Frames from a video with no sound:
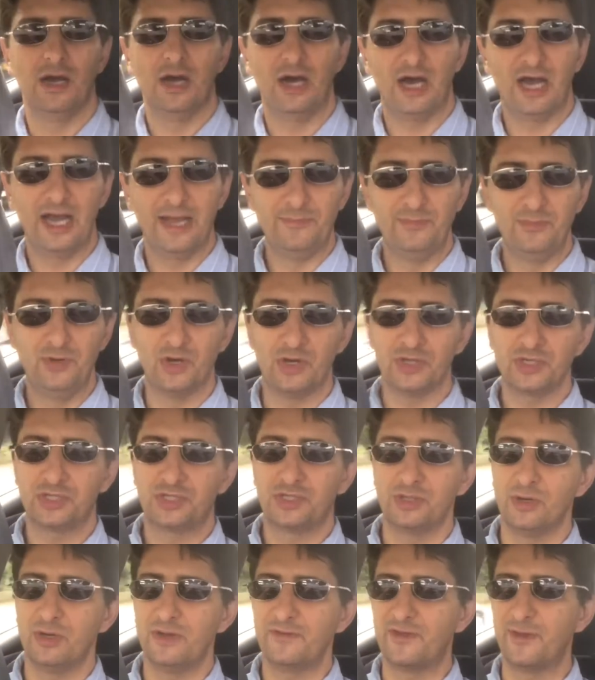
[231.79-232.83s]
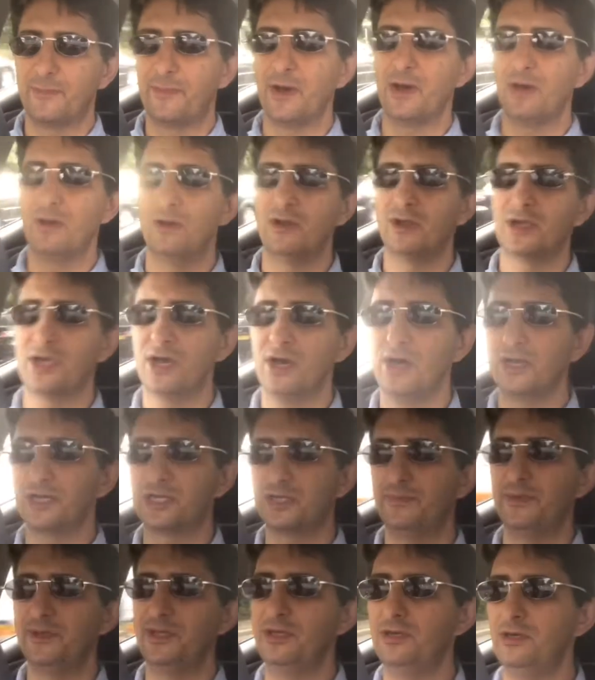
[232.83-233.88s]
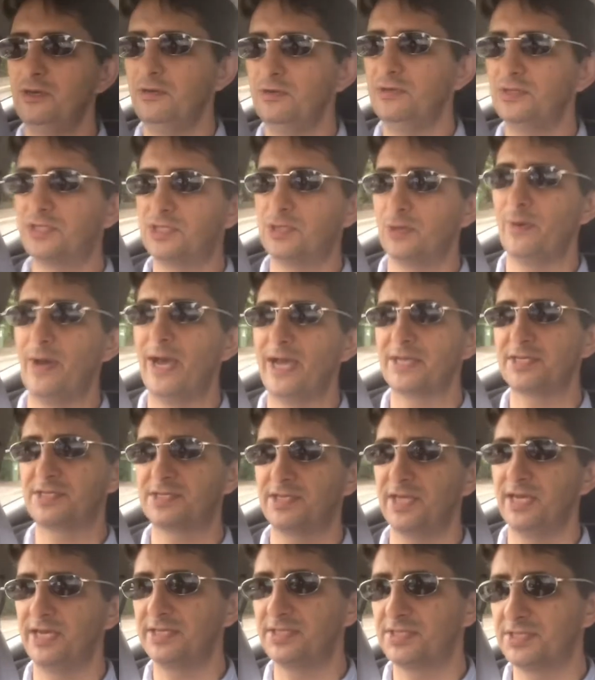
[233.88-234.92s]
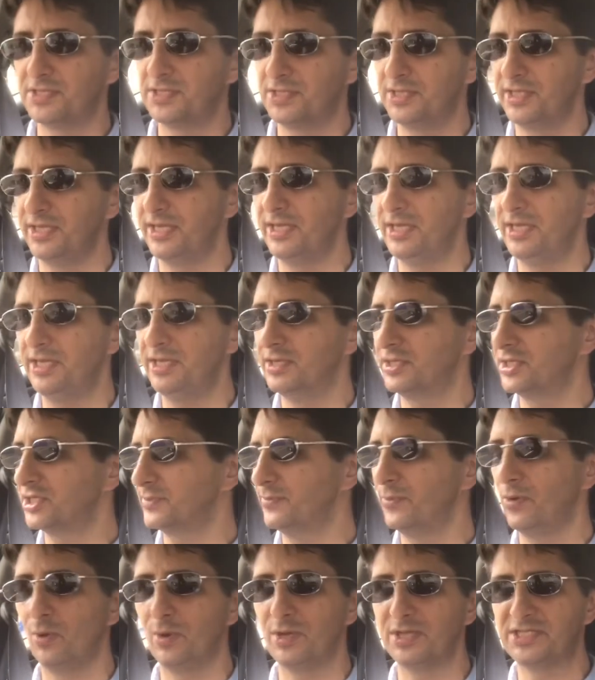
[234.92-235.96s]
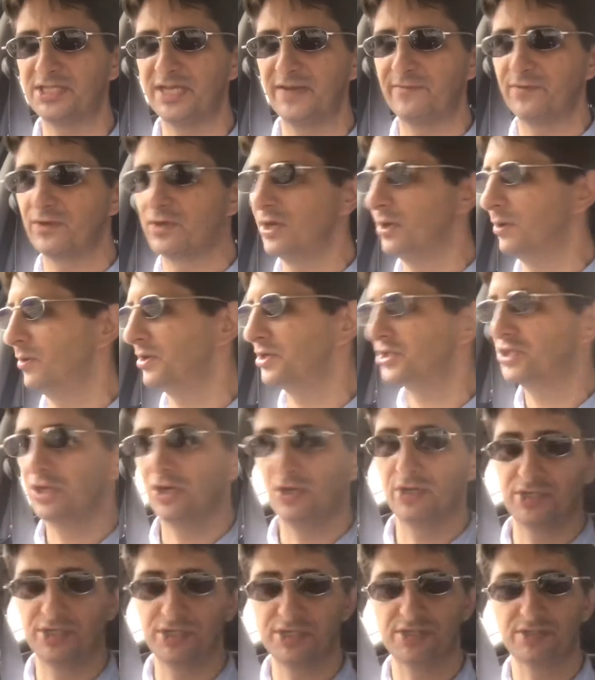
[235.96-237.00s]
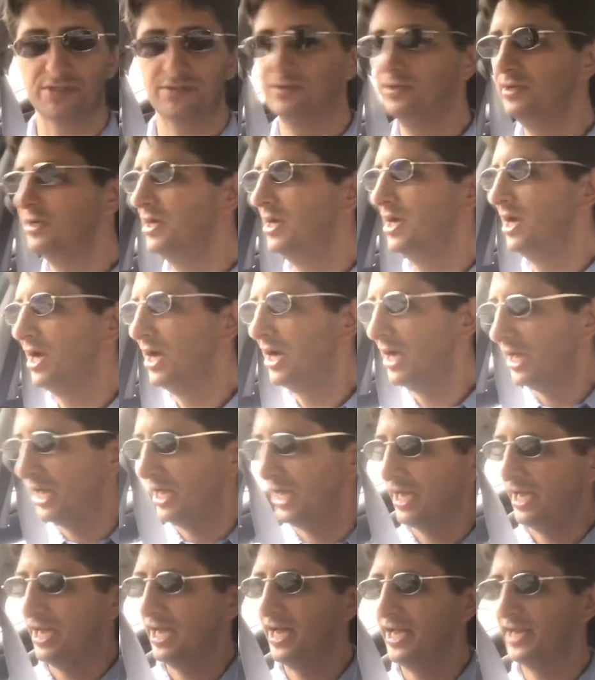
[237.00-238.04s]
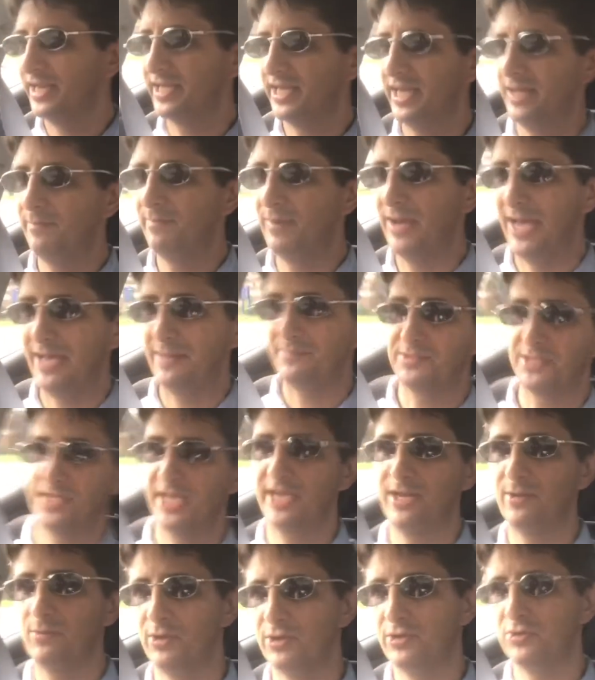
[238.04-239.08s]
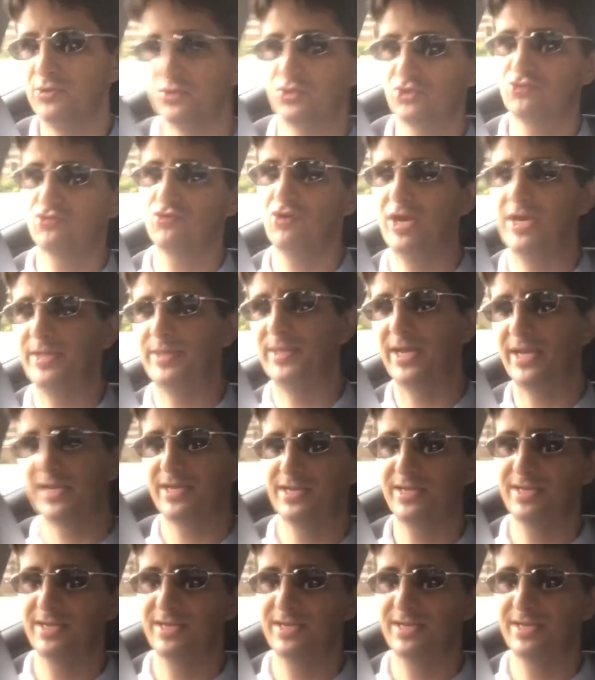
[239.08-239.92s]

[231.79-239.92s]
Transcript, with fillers: I'm not sure if the Polar card can be used to access the smaller seven kilowatt chargers, uh, and again, perhaps anyone who's tried that